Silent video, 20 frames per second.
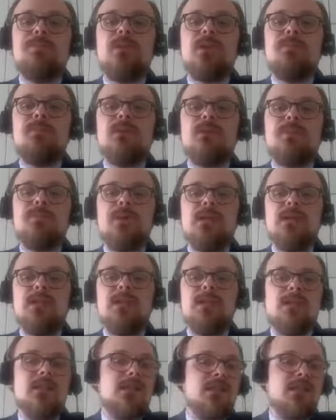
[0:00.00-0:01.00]
published by
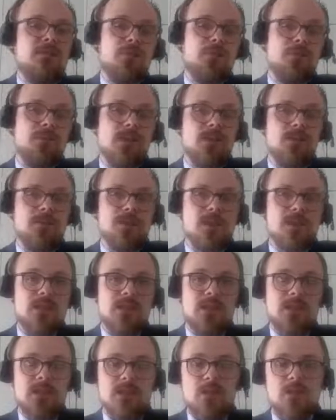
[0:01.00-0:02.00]
CINEA a few months
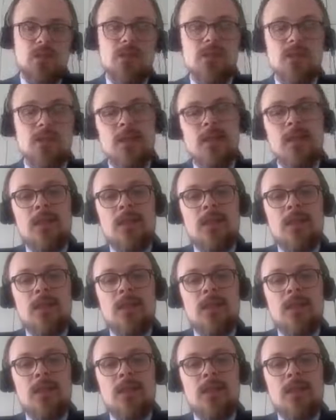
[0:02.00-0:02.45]
ago.